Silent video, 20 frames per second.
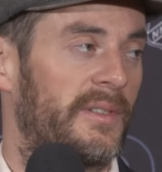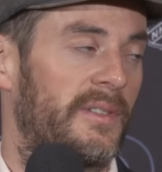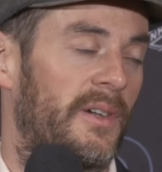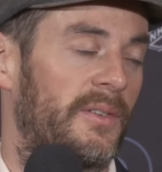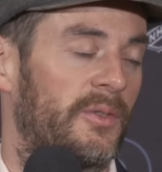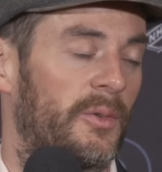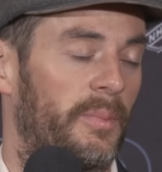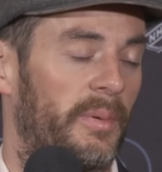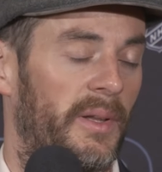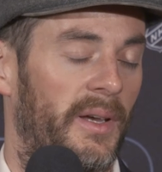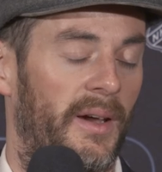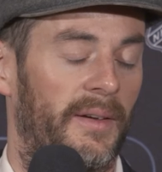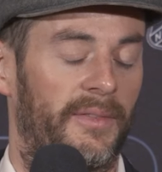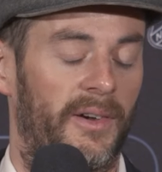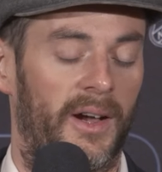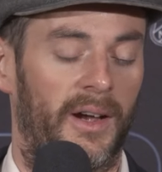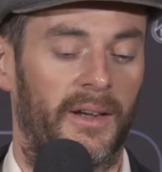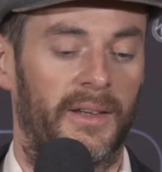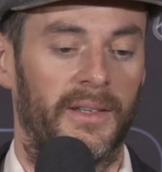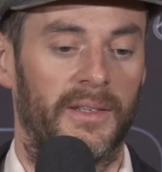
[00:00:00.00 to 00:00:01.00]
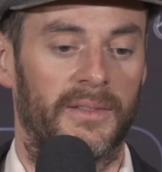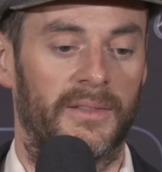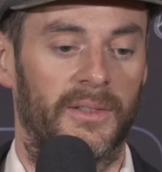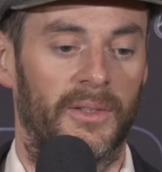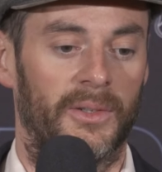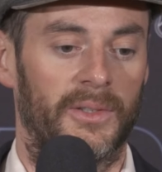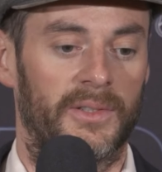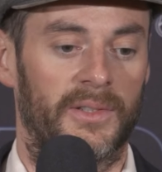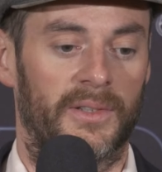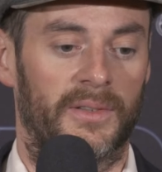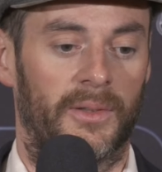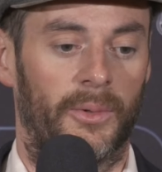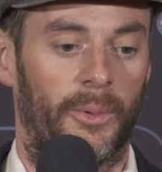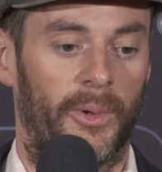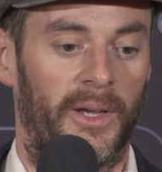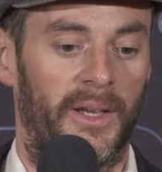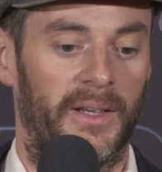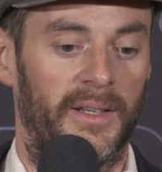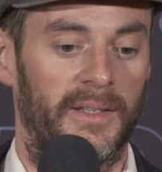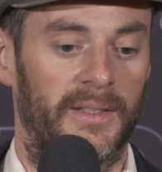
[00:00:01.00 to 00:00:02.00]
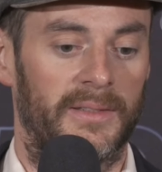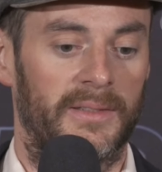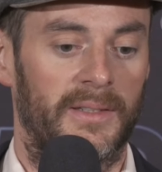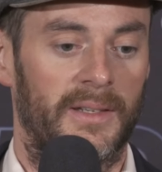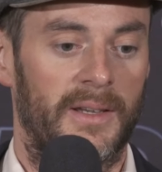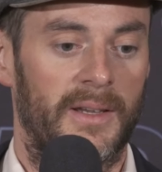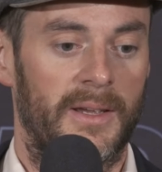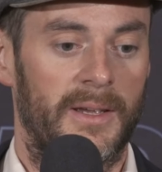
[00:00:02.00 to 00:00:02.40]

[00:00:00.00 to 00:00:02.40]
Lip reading: It's also playoff hockey, so it's just the way it is.